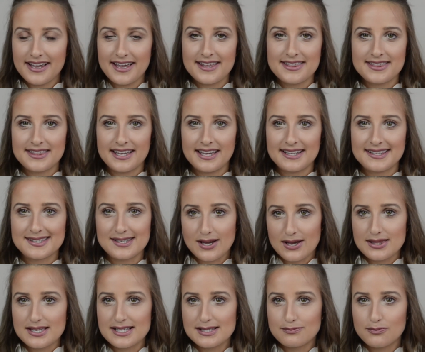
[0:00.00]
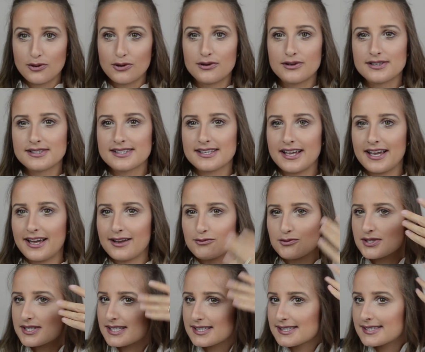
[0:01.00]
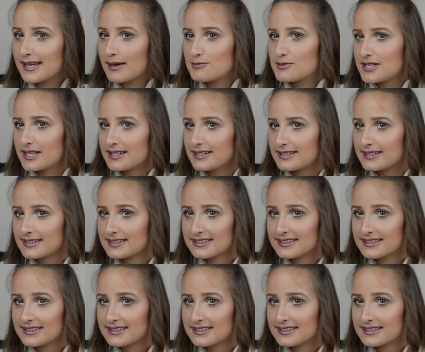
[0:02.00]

and then saw these bowls and was incented